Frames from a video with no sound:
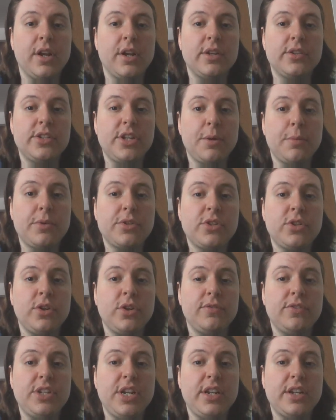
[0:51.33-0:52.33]
Sam wants to know
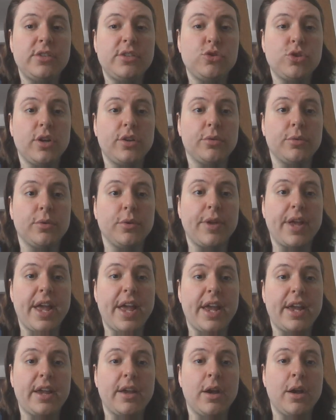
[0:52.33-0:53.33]
if Dean and John are
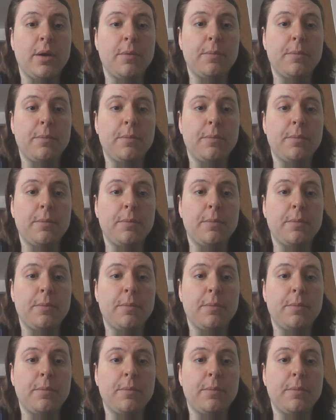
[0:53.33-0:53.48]
okay,